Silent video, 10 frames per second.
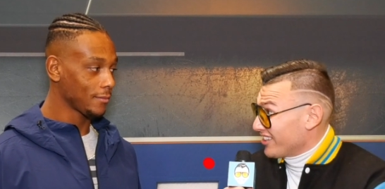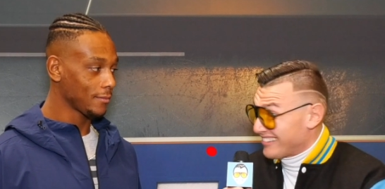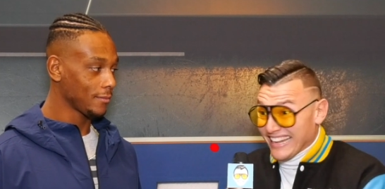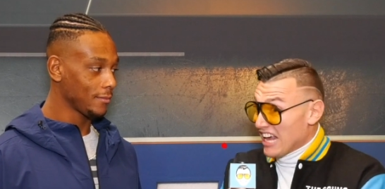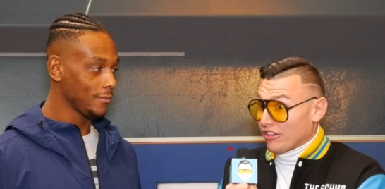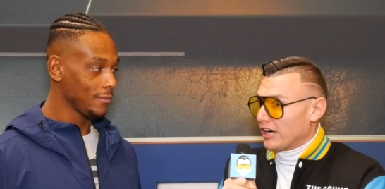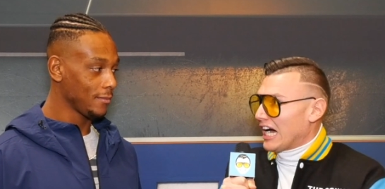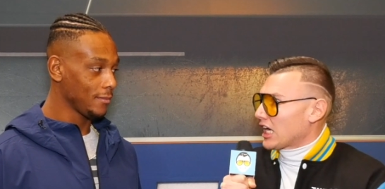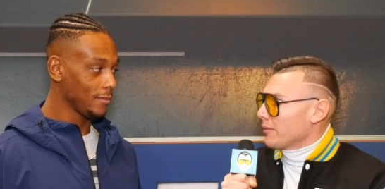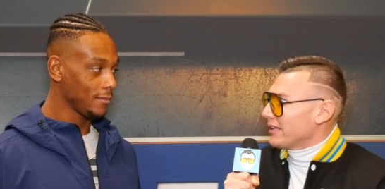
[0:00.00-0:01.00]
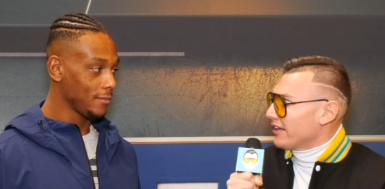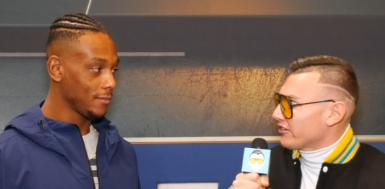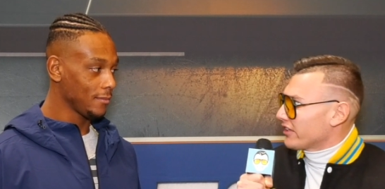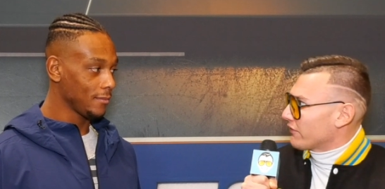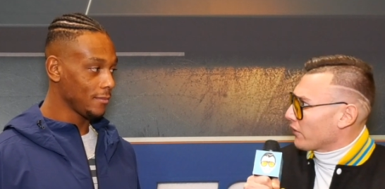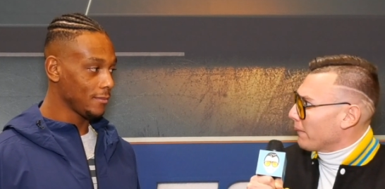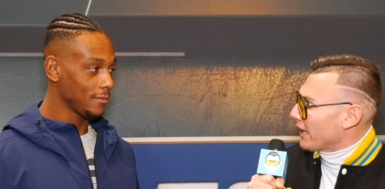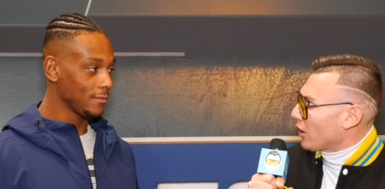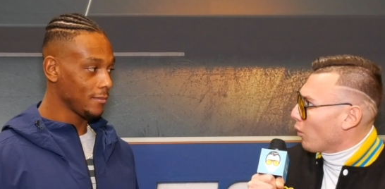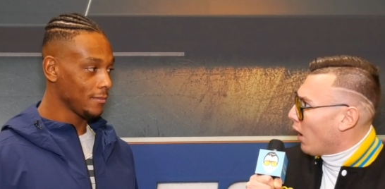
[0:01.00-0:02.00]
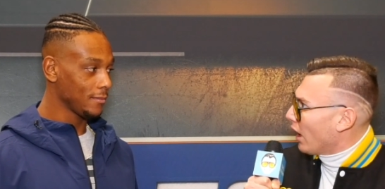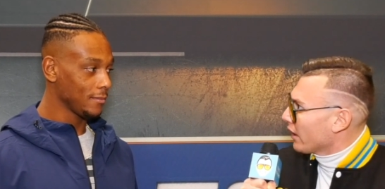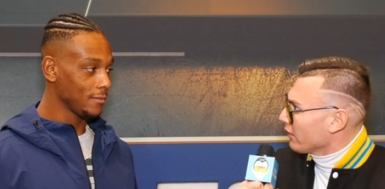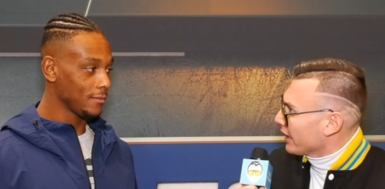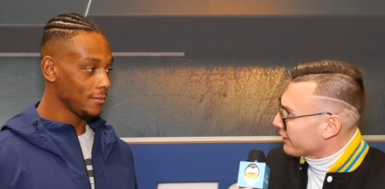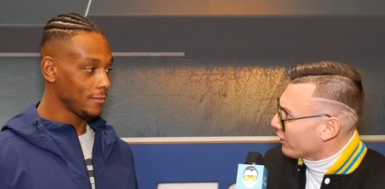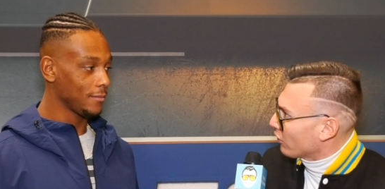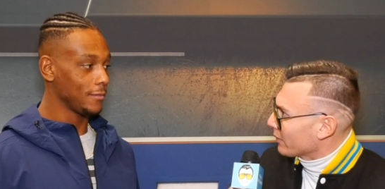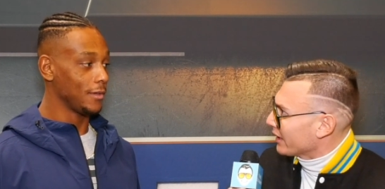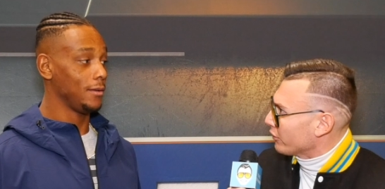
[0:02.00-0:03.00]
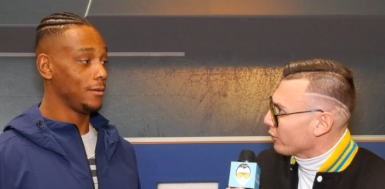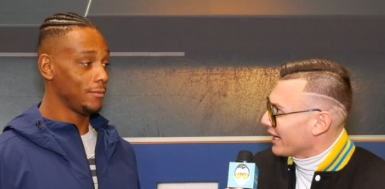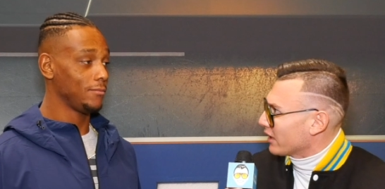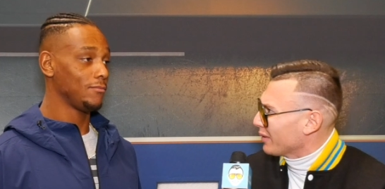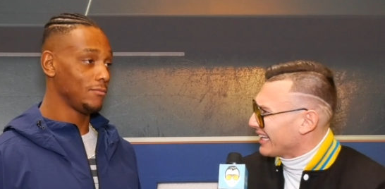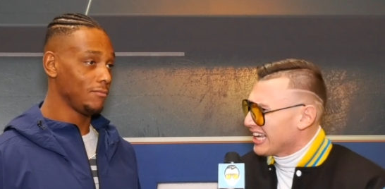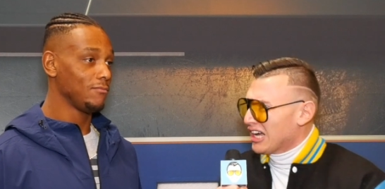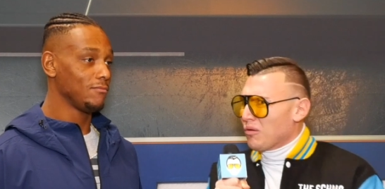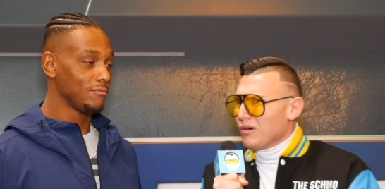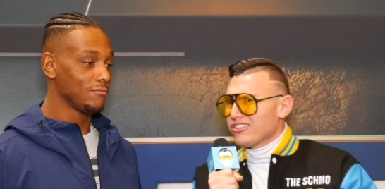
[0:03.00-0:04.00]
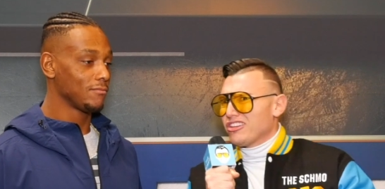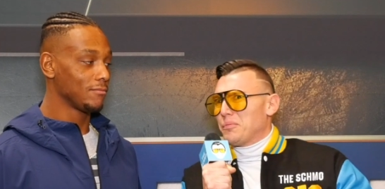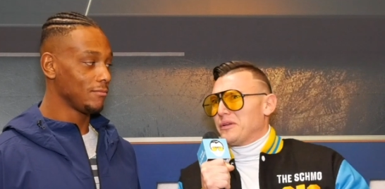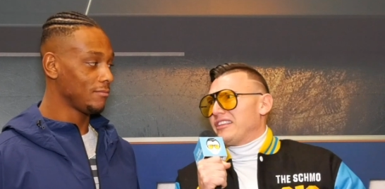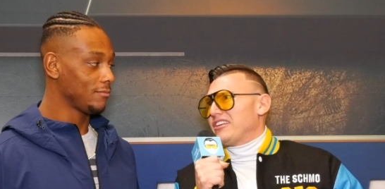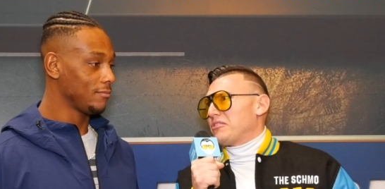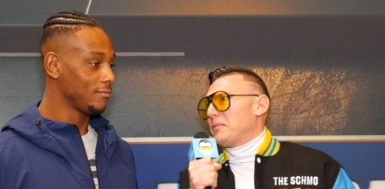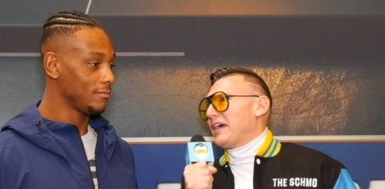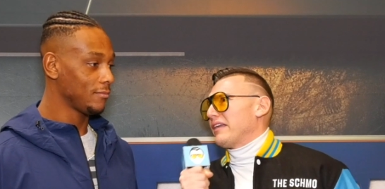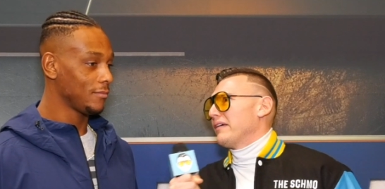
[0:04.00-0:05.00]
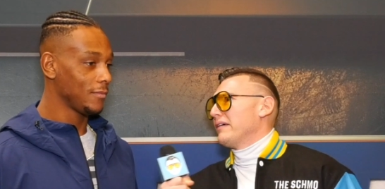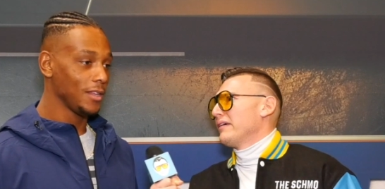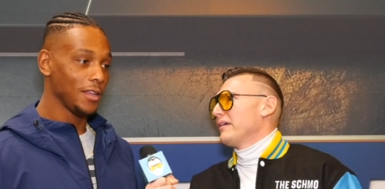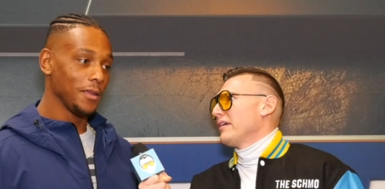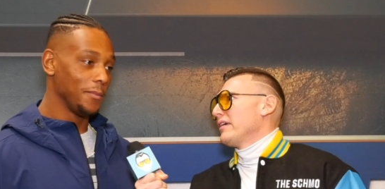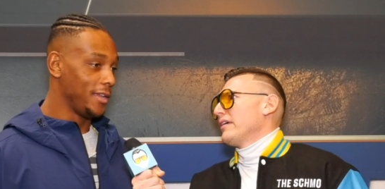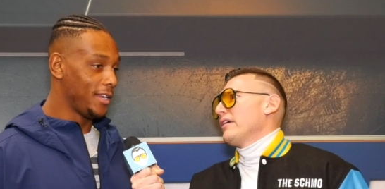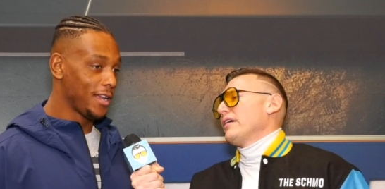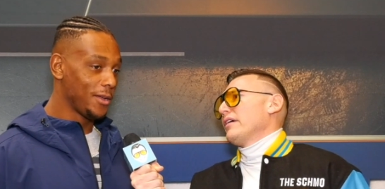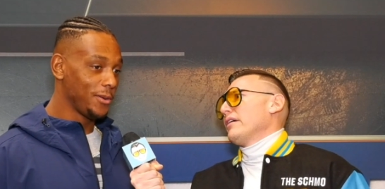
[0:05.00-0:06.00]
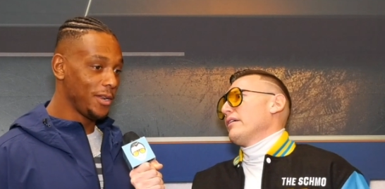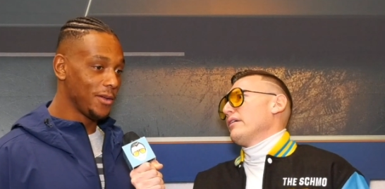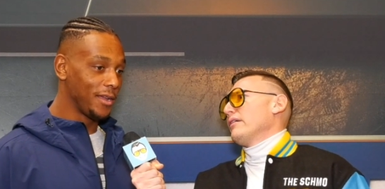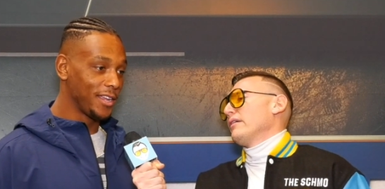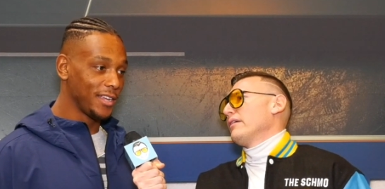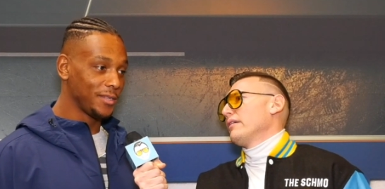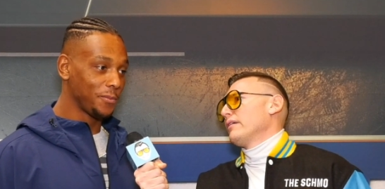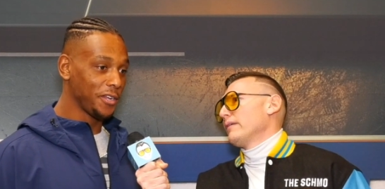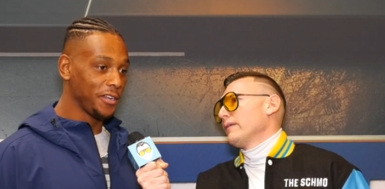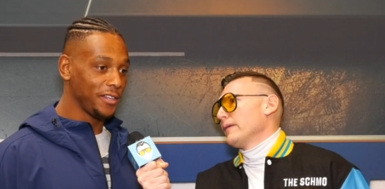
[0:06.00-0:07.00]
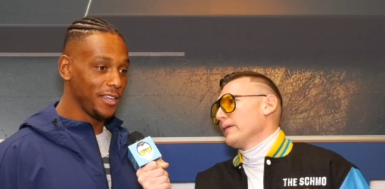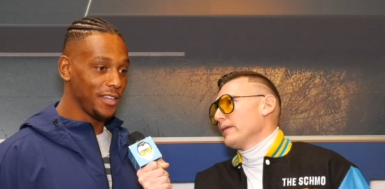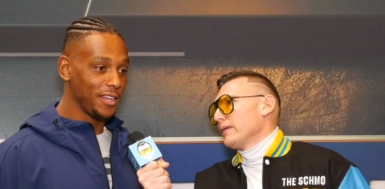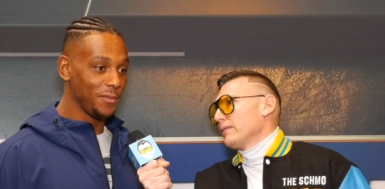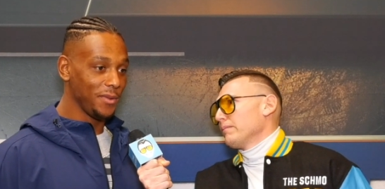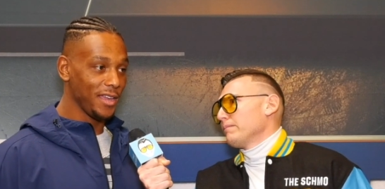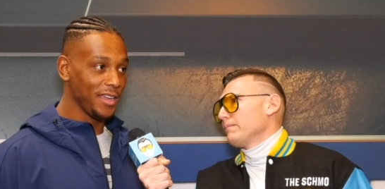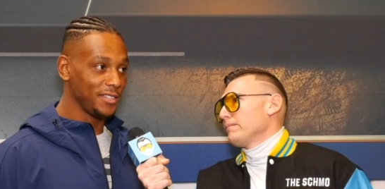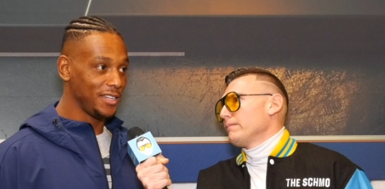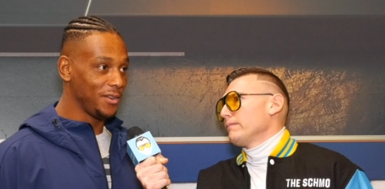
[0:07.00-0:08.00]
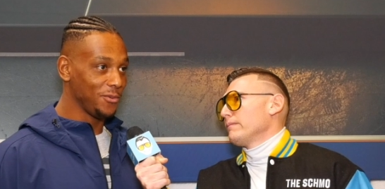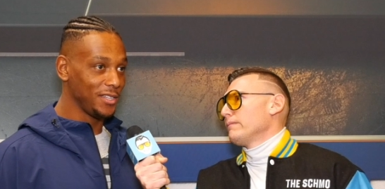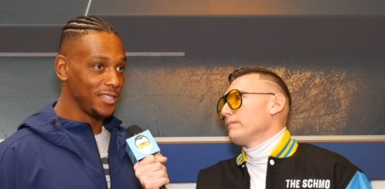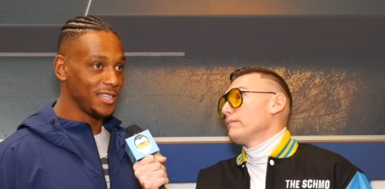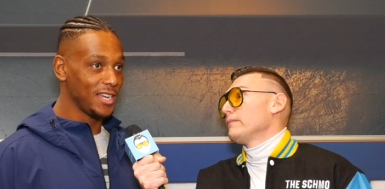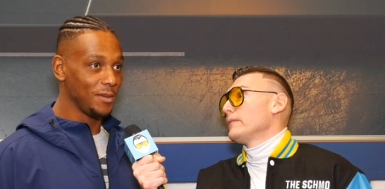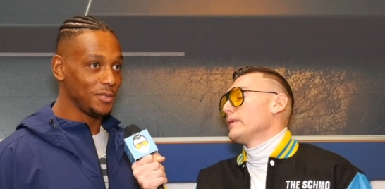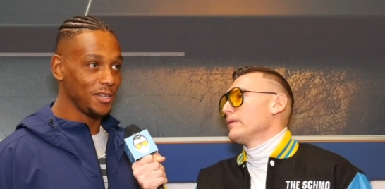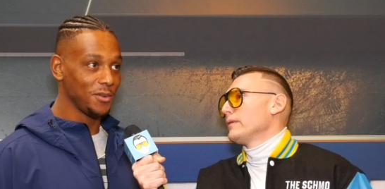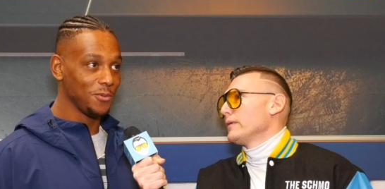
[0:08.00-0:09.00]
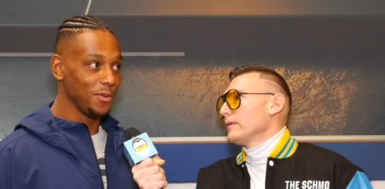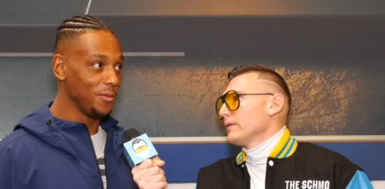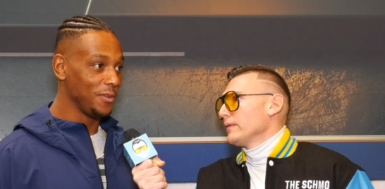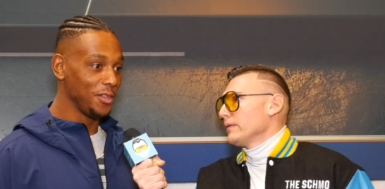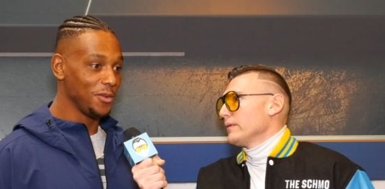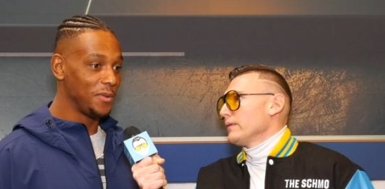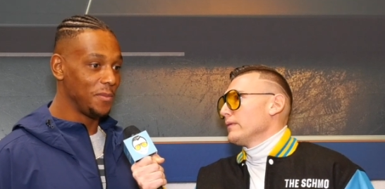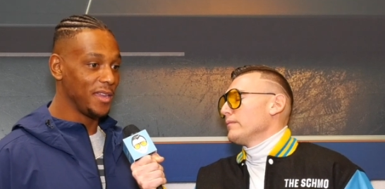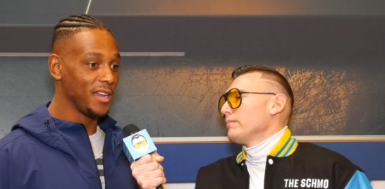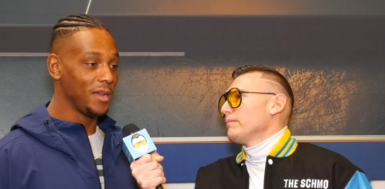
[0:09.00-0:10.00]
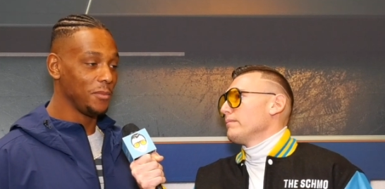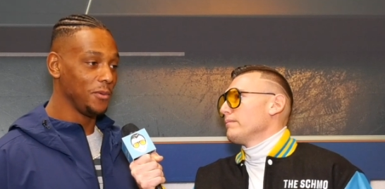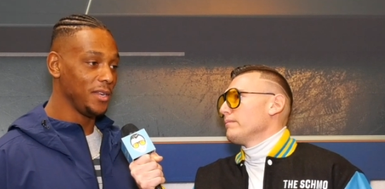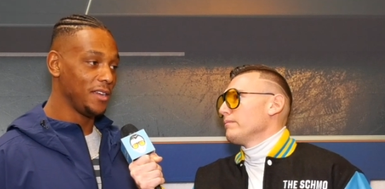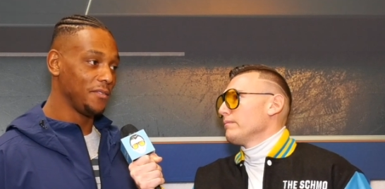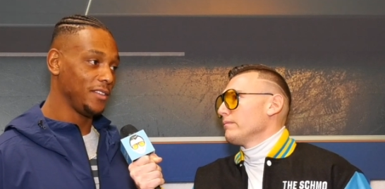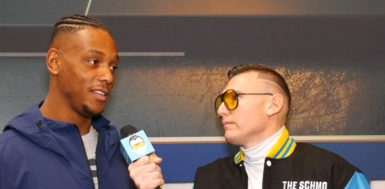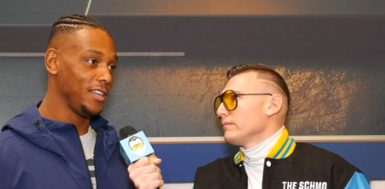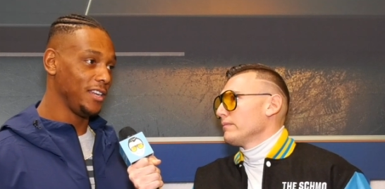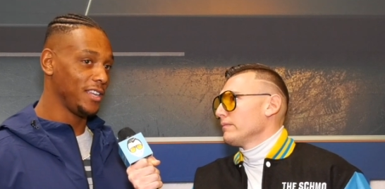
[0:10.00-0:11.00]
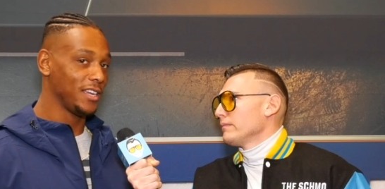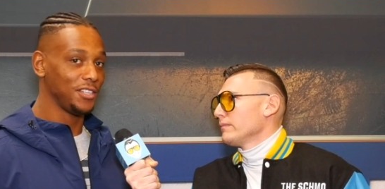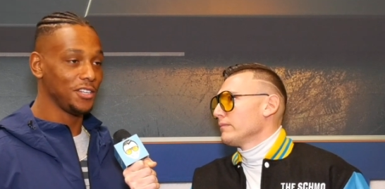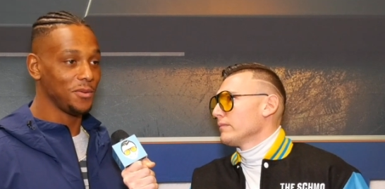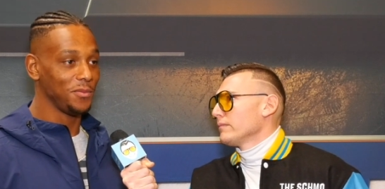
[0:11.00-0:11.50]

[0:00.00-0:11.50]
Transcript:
Speaker 1: season, they're not going to be testing for marijuana like they normally do randomly. What's up with this, man?
Speaker 2: And I don't know. I guess apparently uh, NBA is getting with the times, and uh, we may be a little bit behind, but we definitely need to catch up